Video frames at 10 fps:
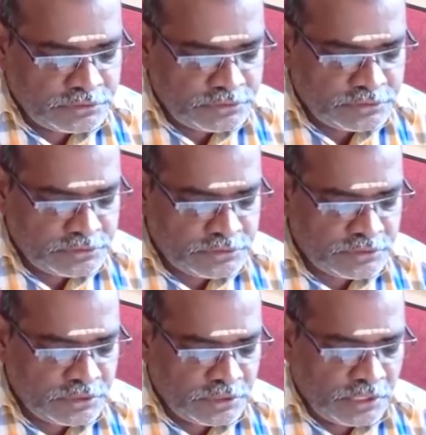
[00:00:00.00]
Thus,
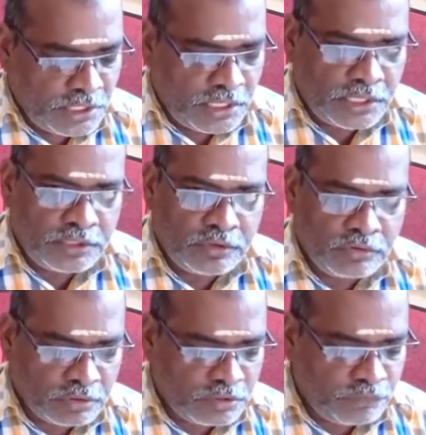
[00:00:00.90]
and
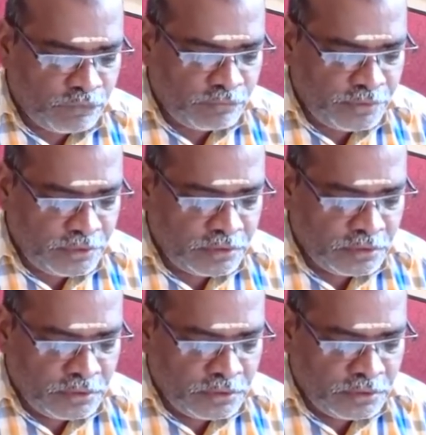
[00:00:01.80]
non-conforming